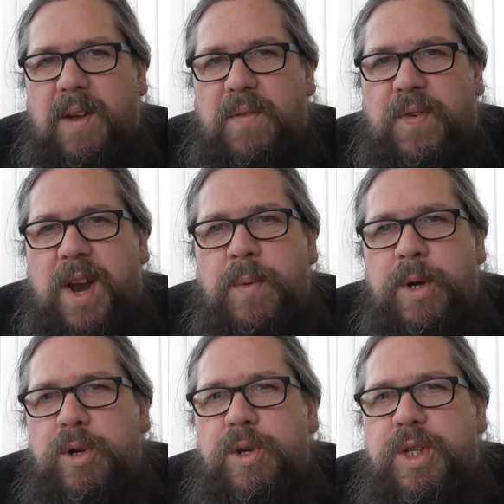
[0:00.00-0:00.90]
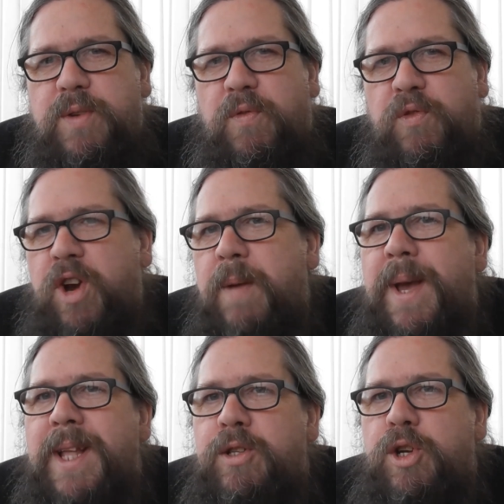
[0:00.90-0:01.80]
For anyone who knows Fray
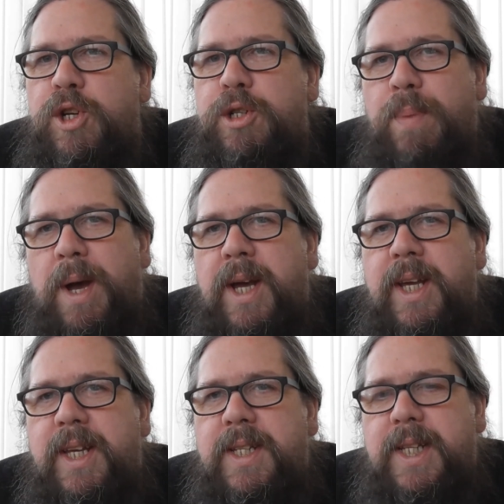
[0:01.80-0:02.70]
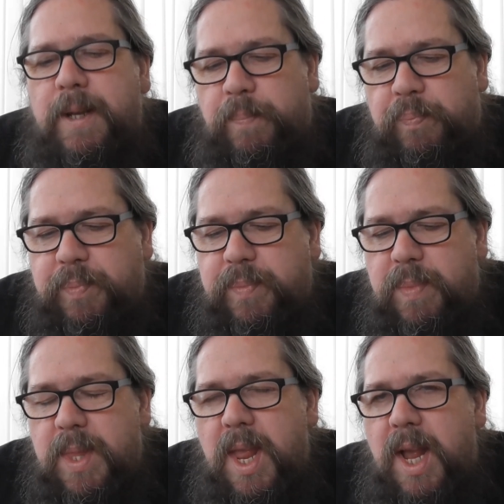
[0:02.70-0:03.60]
Bentos pies,
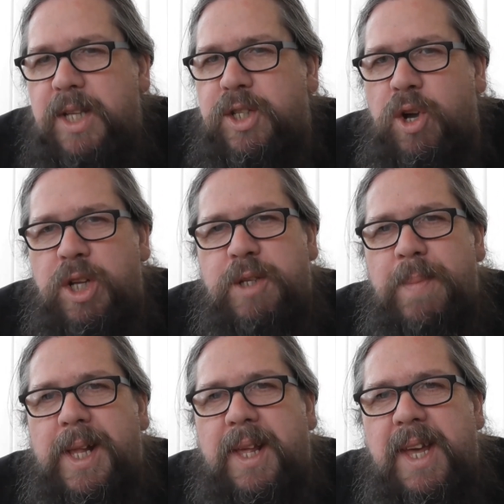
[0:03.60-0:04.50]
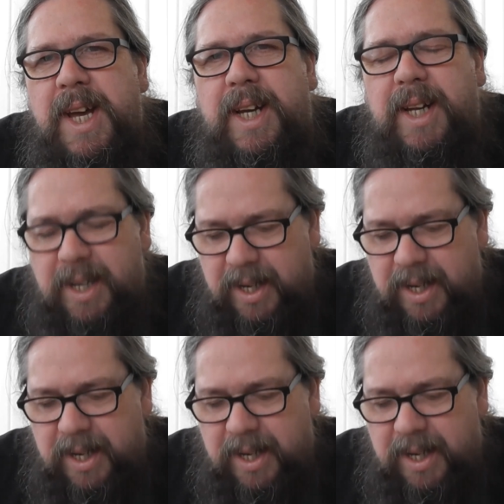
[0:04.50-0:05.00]
it's got a smell of that.